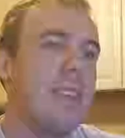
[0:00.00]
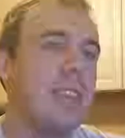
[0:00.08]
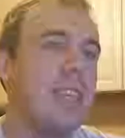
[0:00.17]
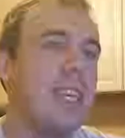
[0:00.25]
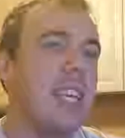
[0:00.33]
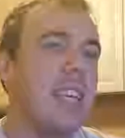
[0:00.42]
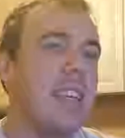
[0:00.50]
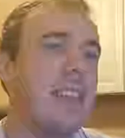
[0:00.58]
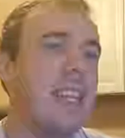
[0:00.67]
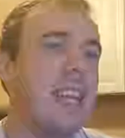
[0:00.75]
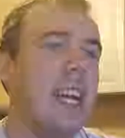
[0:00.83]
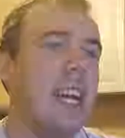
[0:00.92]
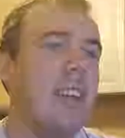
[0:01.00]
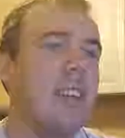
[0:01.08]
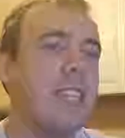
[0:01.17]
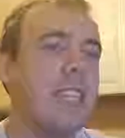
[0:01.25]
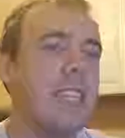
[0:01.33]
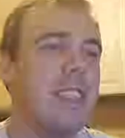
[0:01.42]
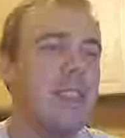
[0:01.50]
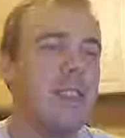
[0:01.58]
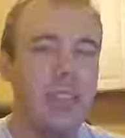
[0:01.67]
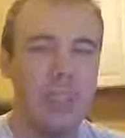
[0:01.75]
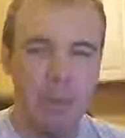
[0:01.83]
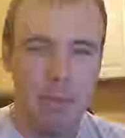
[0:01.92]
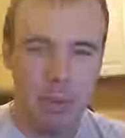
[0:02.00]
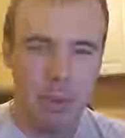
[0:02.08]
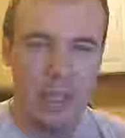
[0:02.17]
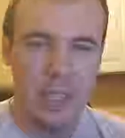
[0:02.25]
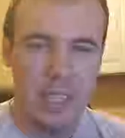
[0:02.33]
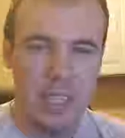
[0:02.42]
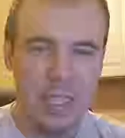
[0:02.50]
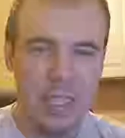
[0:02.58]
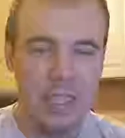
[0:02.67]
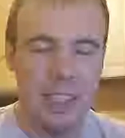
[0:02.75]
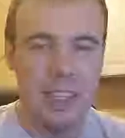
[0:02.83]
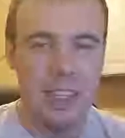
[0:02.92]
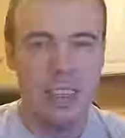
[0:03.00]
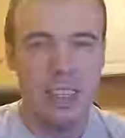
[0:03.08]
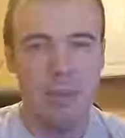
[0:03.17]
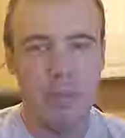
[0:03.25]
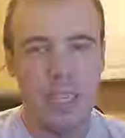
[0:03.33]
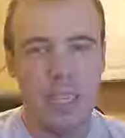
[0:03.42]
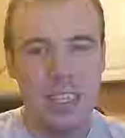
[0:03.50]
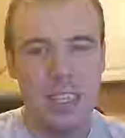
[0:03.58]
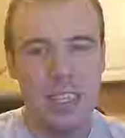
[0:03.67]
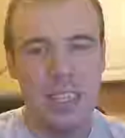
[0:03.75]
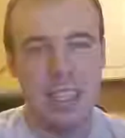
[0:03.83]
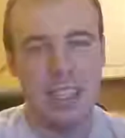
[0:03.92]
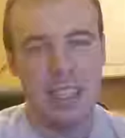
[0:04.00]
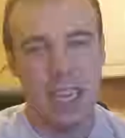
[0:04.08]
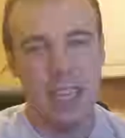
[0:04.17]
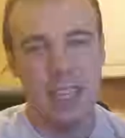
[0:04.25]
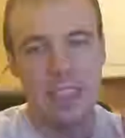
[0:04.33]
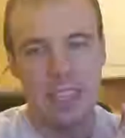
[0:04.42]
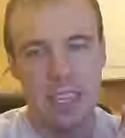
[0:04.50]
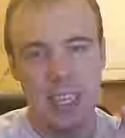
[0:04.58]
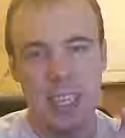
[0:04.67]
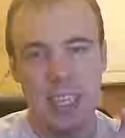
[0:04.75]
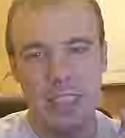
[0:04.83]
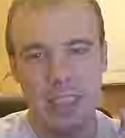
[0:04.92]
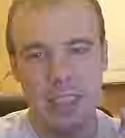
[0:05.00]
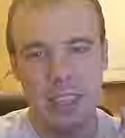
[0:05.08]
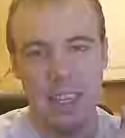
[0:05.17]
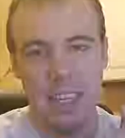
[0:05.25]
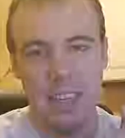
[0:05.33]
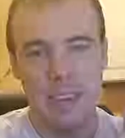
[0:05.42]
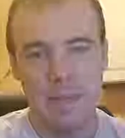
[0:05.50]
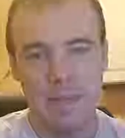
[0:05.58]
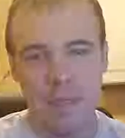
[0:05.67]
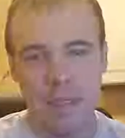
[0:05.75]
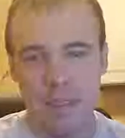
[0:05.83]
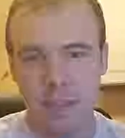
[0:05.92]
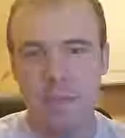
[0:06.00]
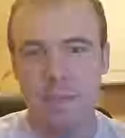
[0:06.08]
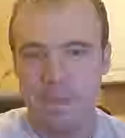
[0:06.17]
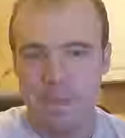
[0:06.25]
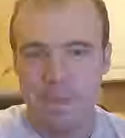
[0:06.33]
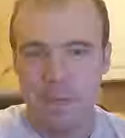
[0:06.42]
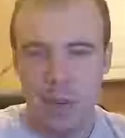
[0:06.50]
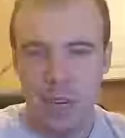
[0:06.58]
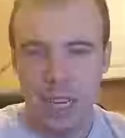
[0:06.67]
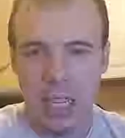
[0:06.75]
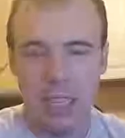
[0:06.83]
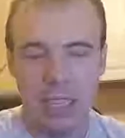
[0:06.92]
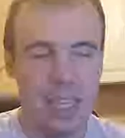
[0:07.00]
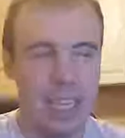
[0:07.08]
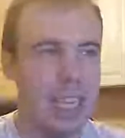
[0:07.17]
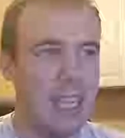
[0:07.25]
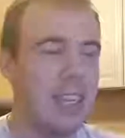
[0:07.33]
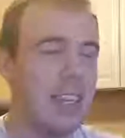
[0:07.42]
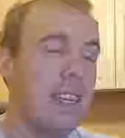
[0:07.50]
like yeah, I don't think this is going to be poisonous necessarily, but it, it does kind of suck that it's a thing, right? Like